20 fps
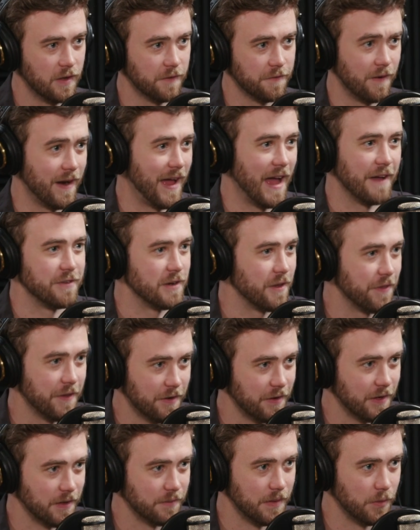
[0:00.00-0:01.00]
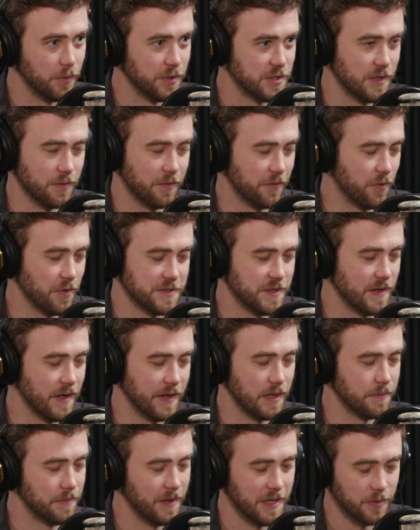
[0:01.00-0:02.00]
for half an Ethereum, which of course they're
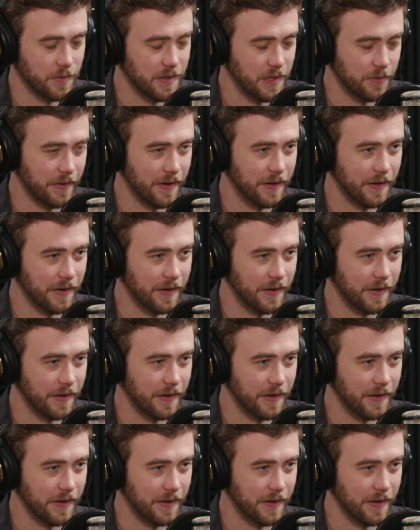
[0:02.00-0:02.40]
not going to pay you anyway.